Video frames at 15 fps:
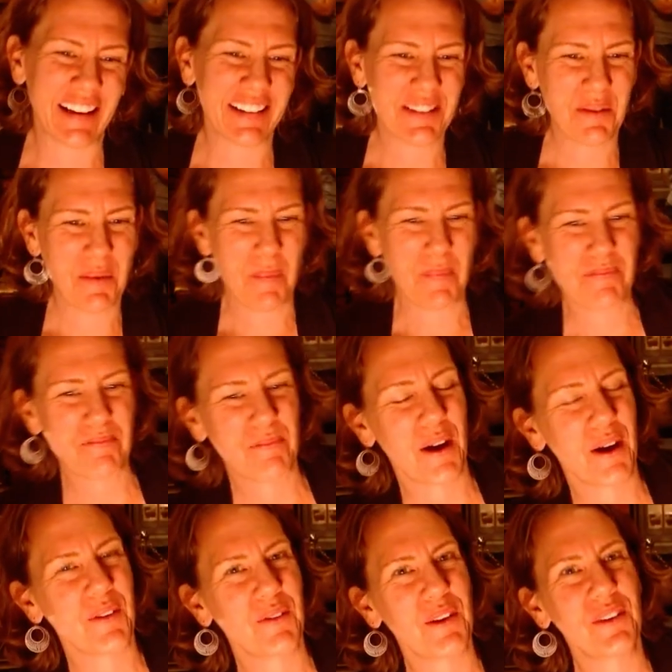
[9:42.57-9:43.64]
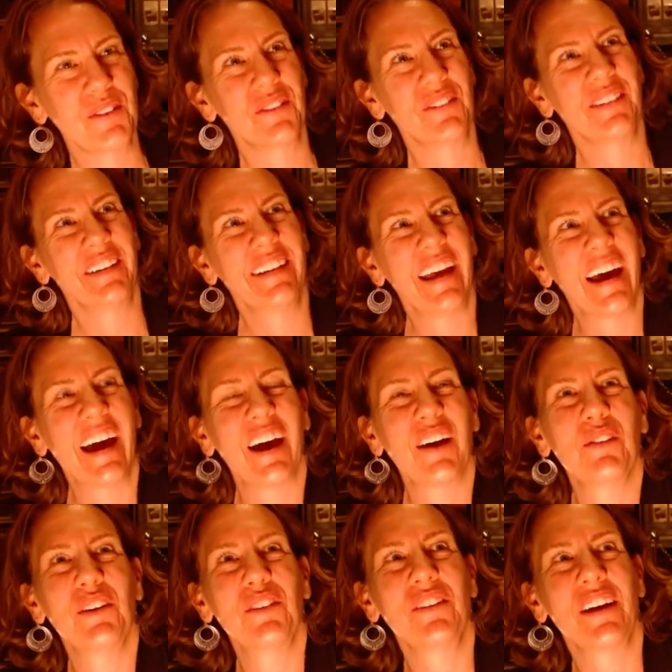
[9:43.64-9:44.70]
but no thanks. I but guess we, at that time. Yeah,
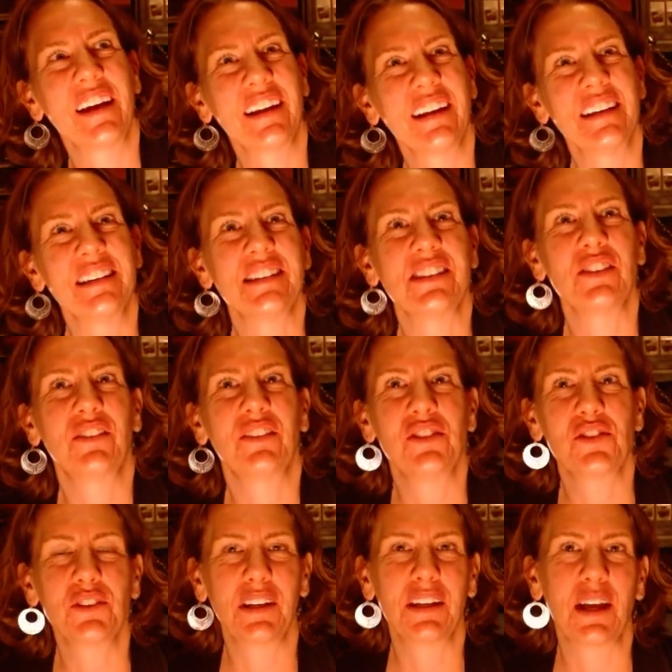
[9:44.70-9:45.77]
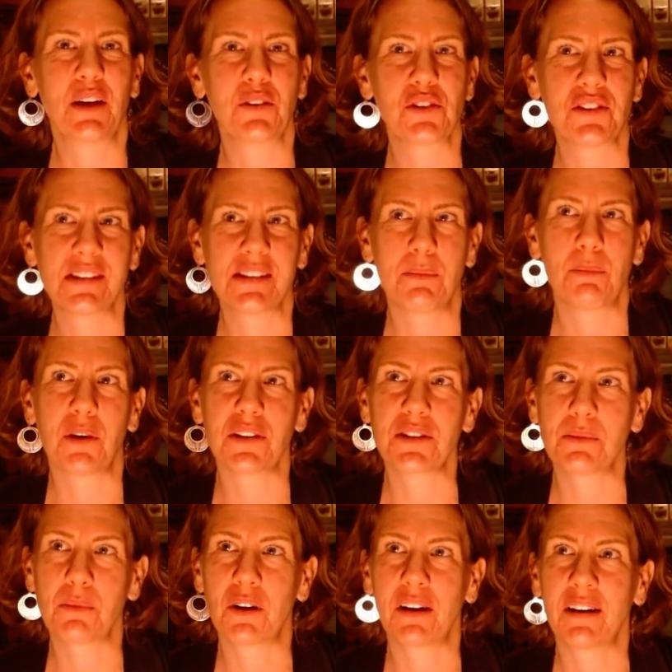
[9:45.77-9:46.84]
we ran into Julie and I were just in
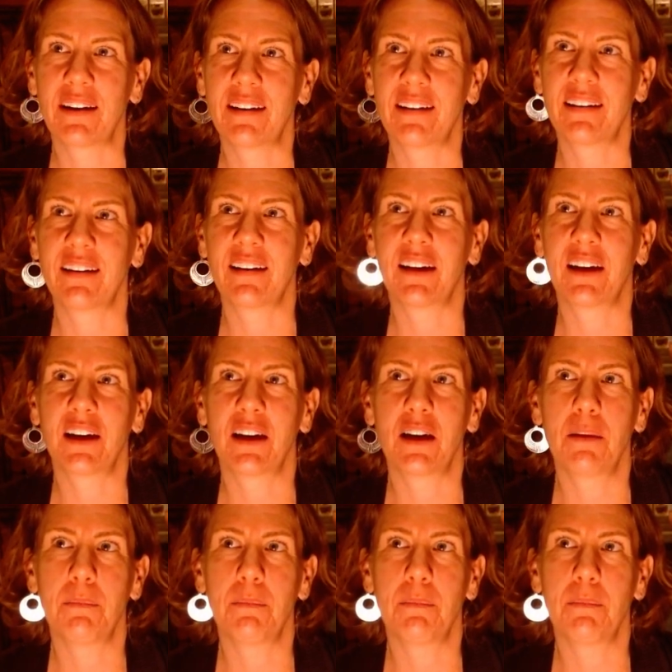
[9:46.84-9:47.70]
Baltimore at a uh,